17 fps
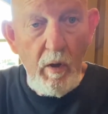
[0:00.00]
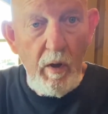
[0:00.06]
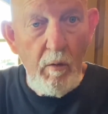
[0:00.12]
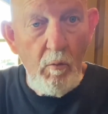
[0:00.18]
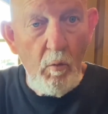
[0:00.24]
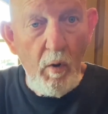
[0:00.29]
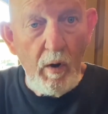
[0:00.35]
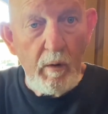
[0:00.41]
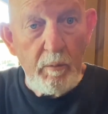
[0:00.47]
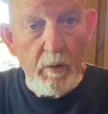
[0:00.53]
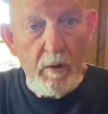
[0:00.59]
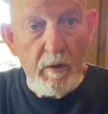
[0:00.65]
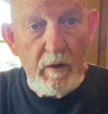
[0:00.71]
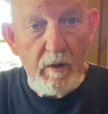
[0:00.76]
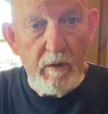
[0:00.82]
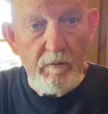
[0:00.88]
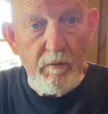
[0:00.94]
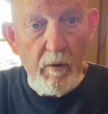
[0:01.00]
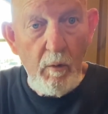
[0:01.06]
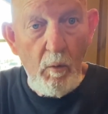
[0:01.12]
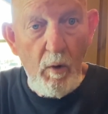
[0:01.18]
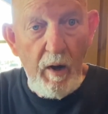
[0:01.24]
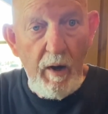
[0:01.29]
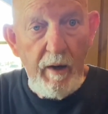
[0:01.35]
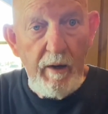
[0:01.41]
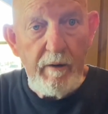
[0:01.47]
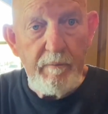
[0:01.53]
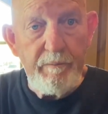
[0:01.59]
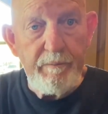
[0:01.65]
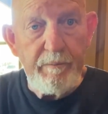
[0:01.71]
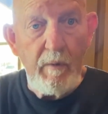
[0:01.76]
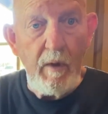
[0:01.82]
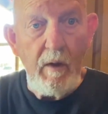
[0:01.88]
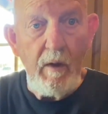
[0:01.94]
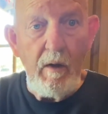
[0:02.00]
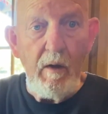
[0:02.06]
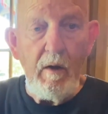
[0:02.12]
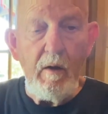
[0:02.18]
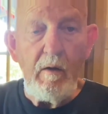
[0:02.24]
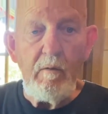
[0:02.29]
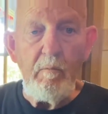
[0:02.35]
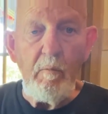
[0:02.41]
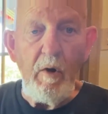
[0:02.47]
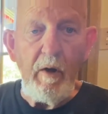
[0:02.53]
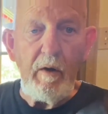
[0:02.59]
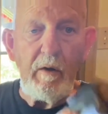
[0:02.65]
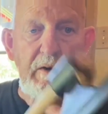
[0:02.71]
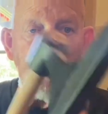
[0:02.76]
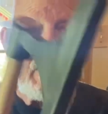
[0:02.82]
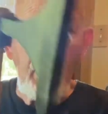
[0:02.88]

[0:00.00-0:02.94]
worked pretty good for a while, but